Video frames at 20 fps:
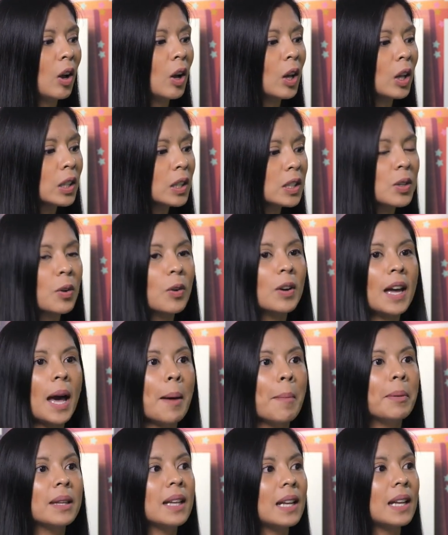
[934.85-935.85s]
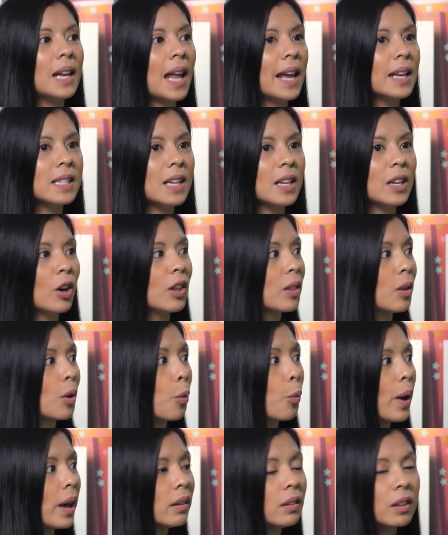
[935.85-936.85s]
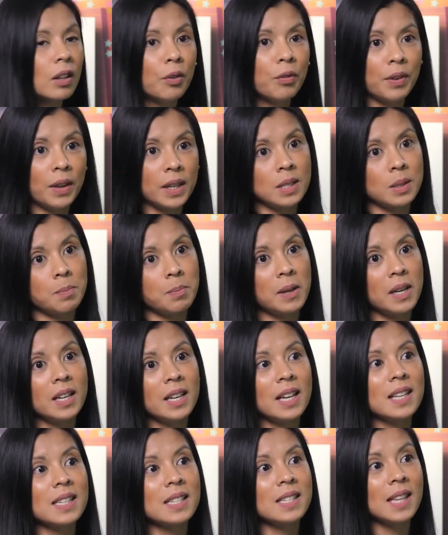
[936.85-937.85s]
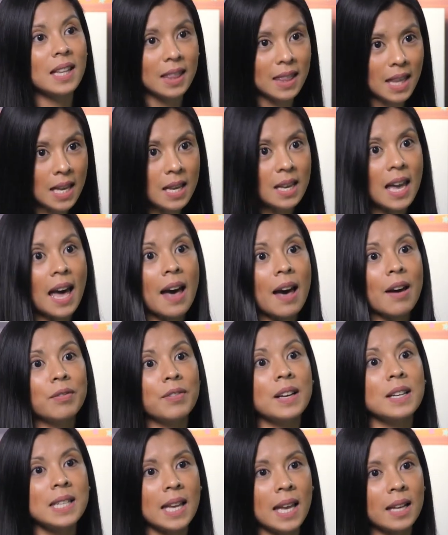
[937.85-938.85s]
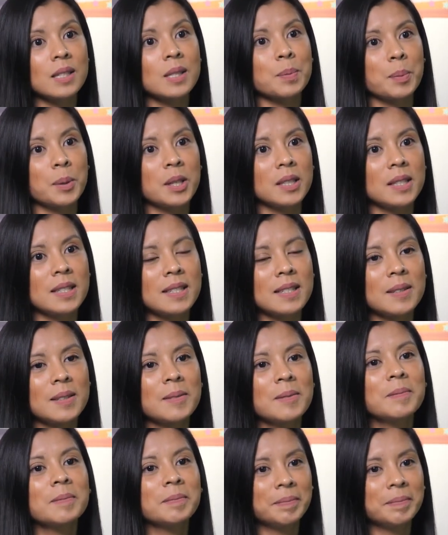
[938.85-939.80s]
also capitalizing on the wealth of experience that they have as experts.